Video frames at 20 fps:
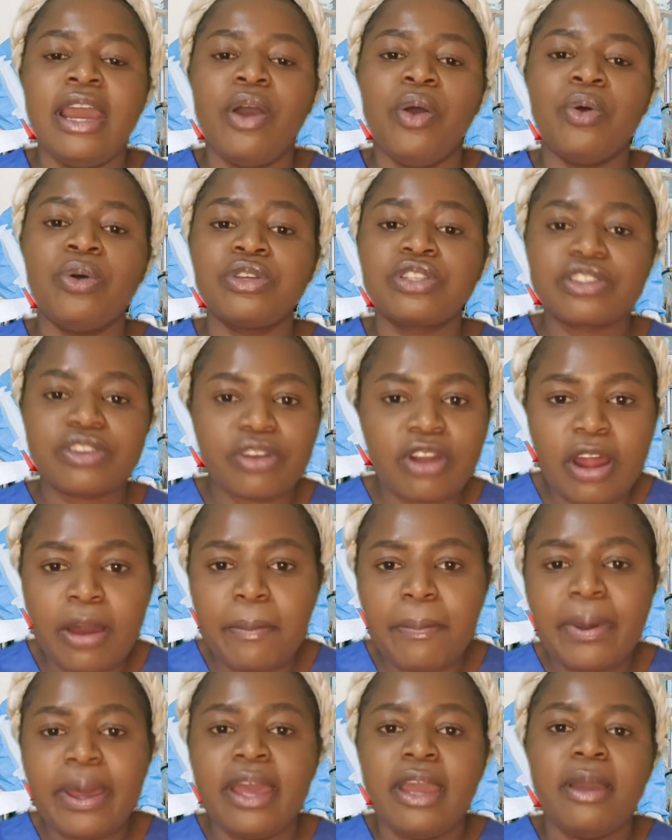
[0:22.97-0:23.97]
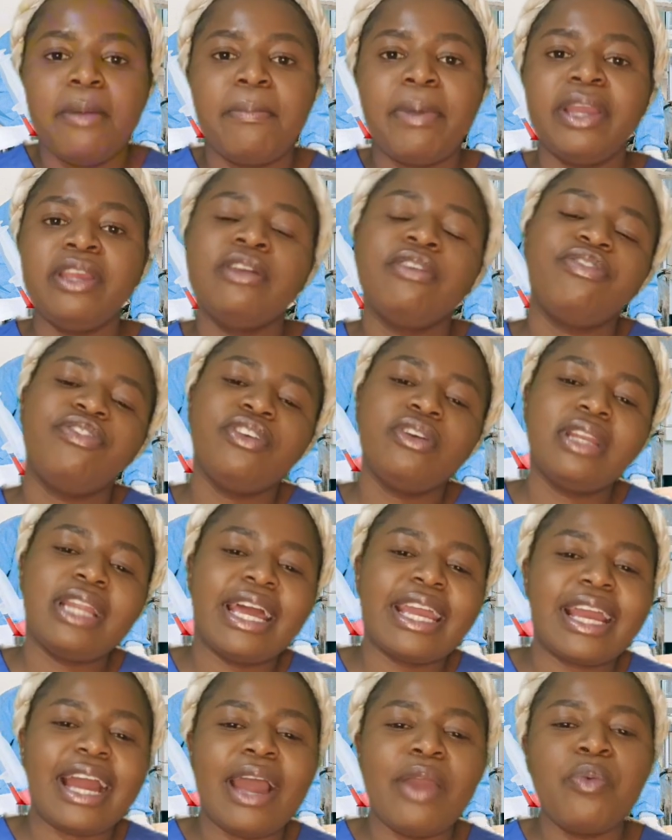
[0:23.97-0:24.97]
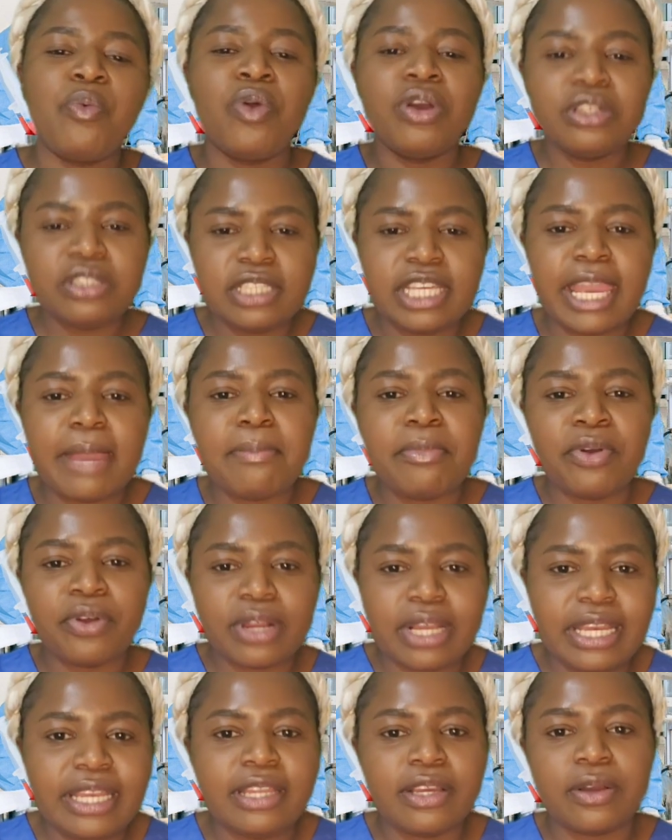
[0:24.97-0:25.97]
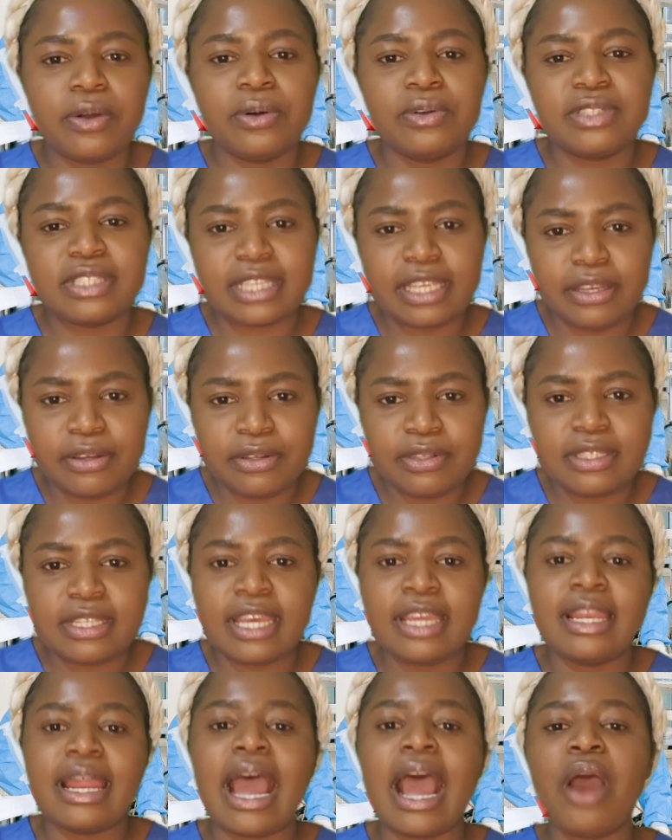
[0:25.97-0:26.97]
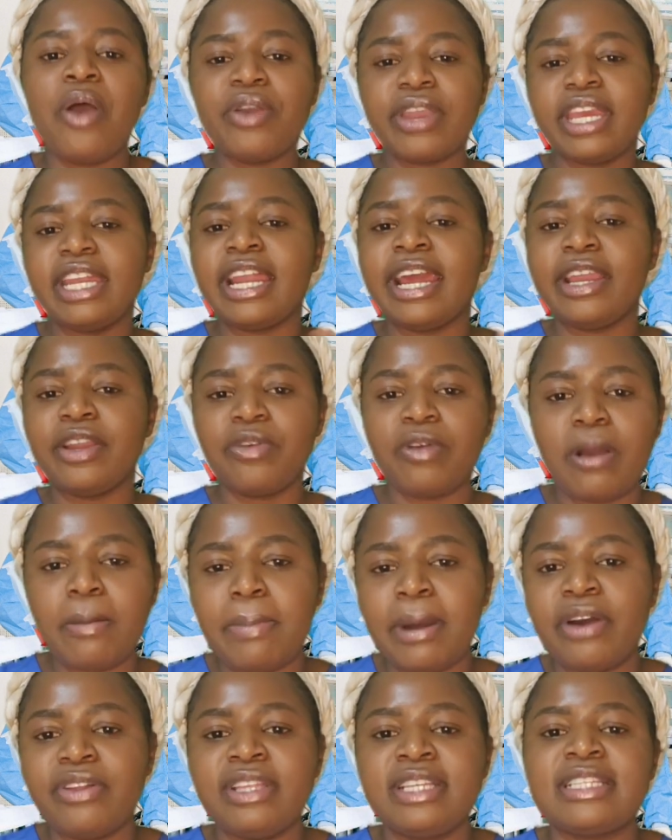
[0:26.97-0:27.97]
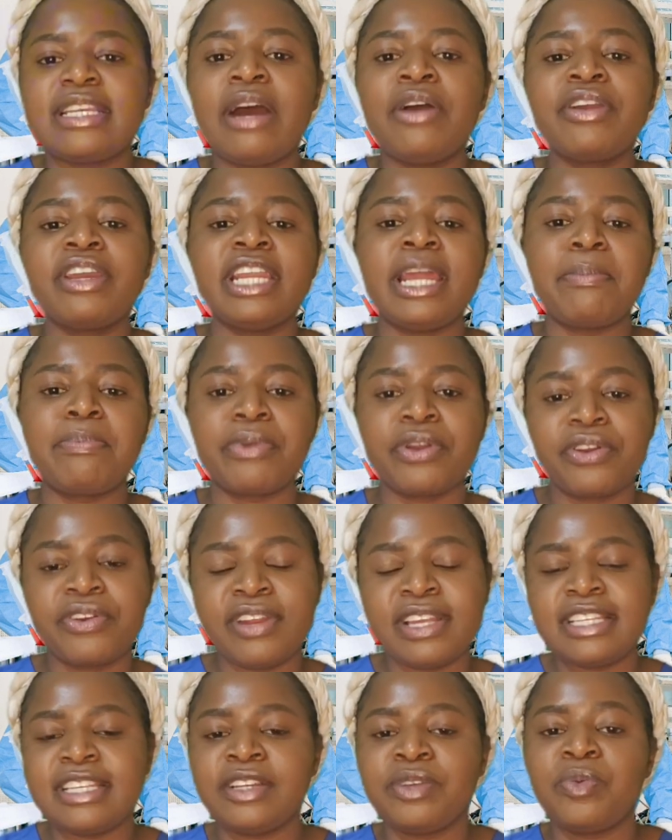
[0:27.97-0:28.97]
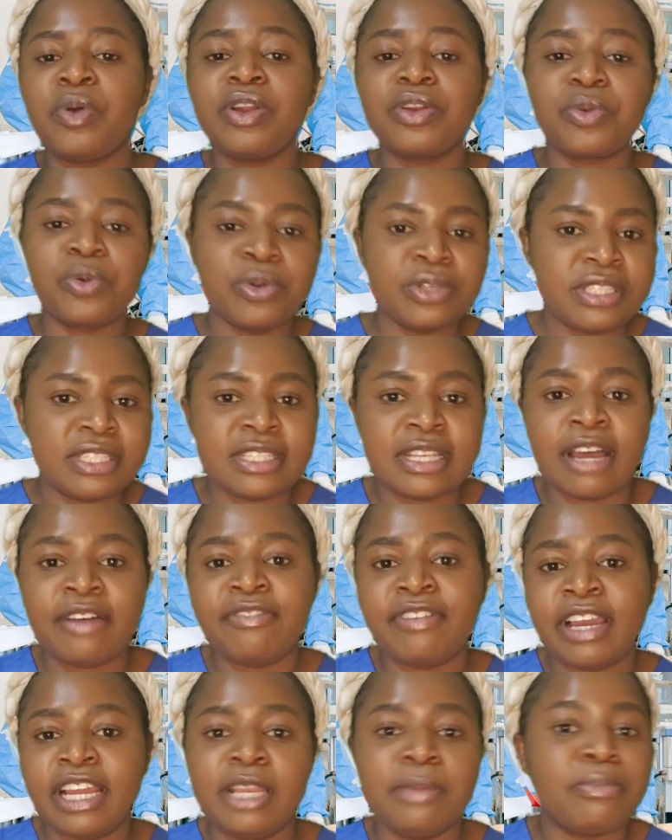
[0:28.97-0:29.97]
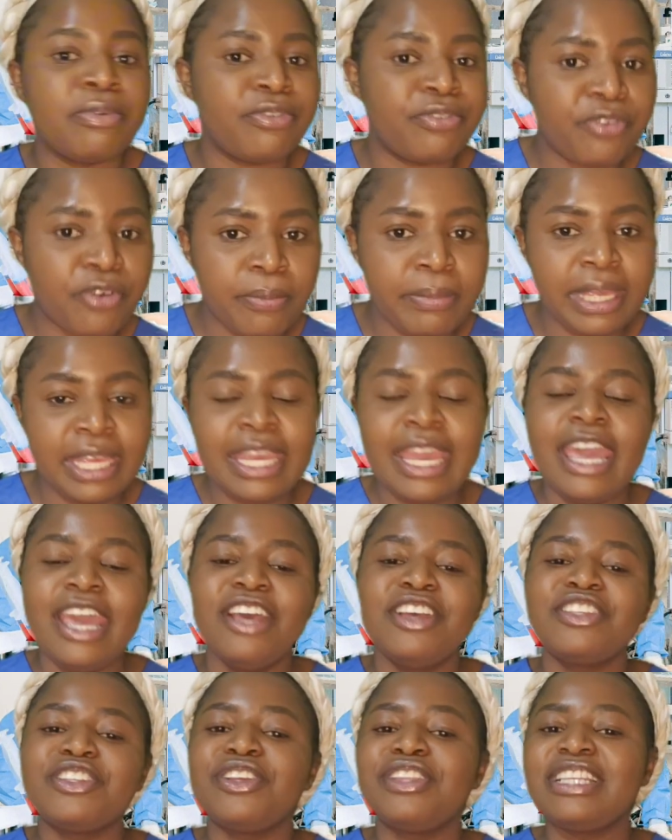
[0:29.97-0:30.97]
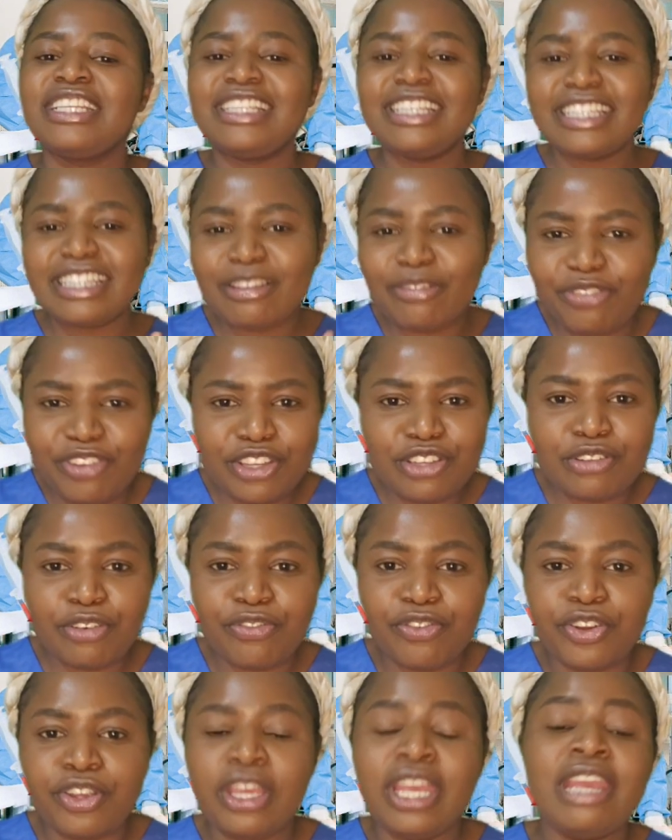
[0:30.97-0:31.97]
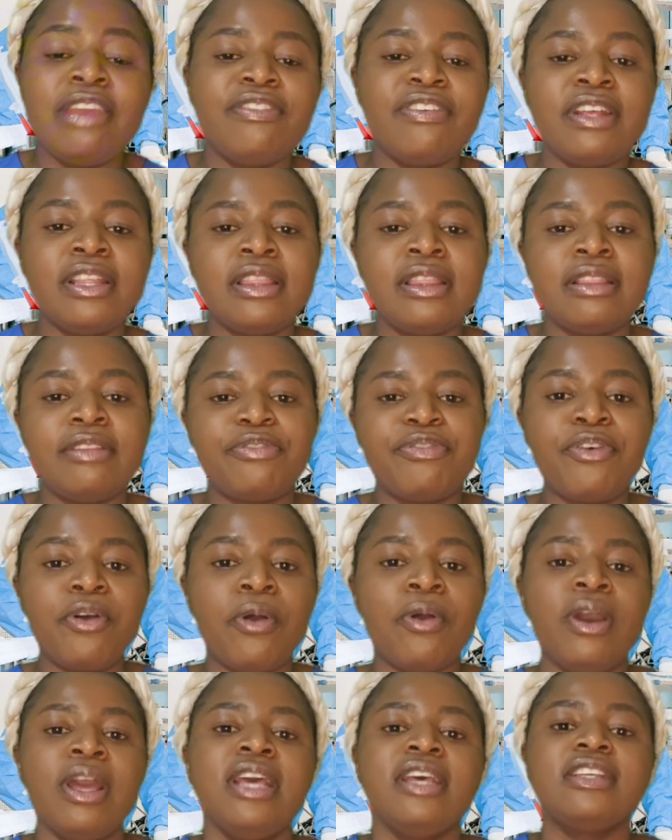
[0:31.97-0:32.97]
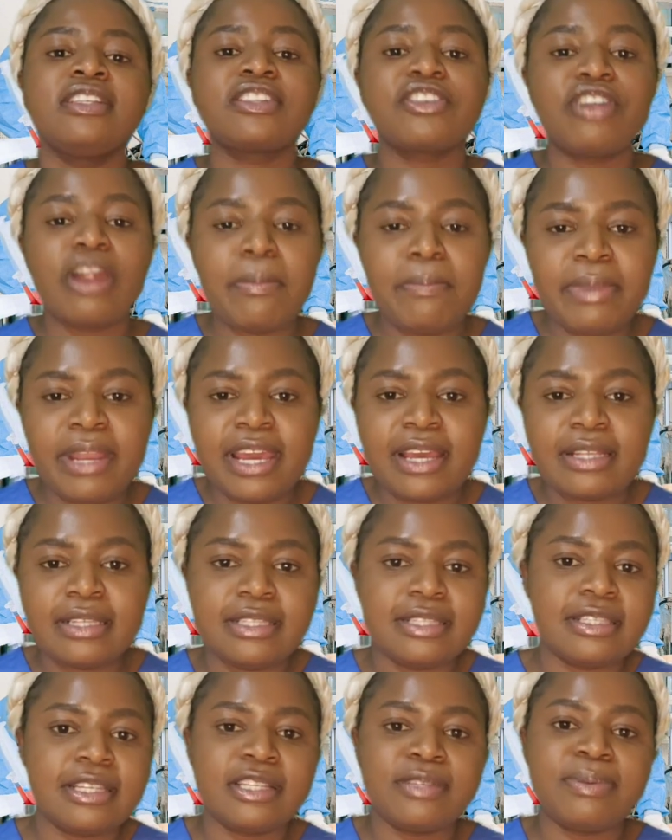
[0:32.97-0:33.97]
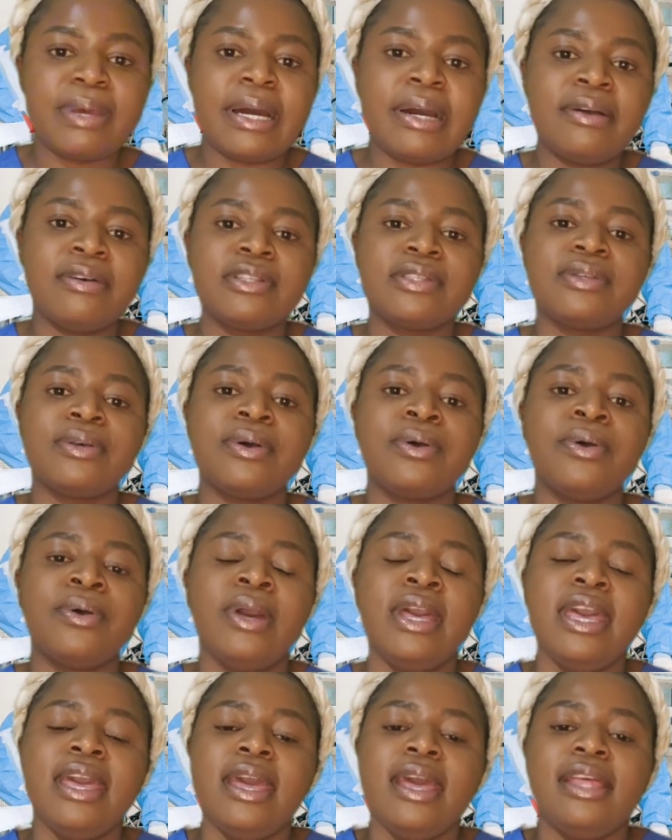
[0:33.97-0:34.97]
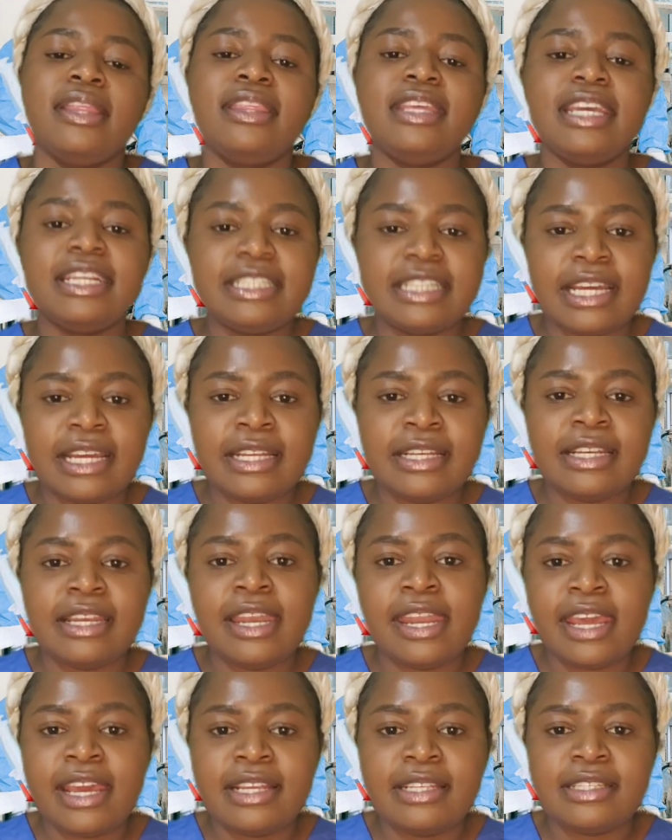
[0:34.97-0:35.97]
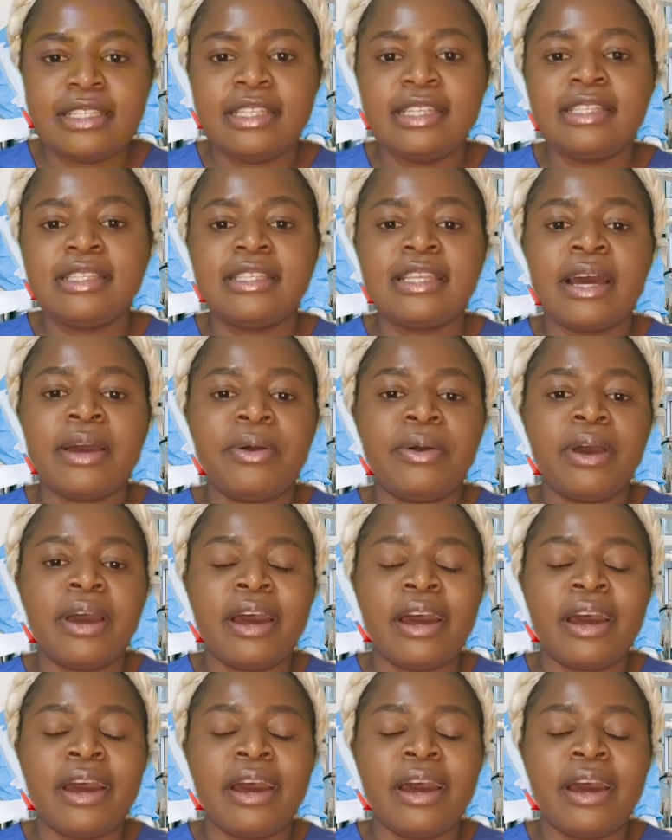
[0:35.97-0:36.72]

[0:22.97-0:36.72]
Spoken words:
or scrub, but you feel like I want to get more clinical skills, and how can I go about this? How can I progress, and what courses are available for me? So this is the video for you, even for scrub nurses as well. So theatre nurses that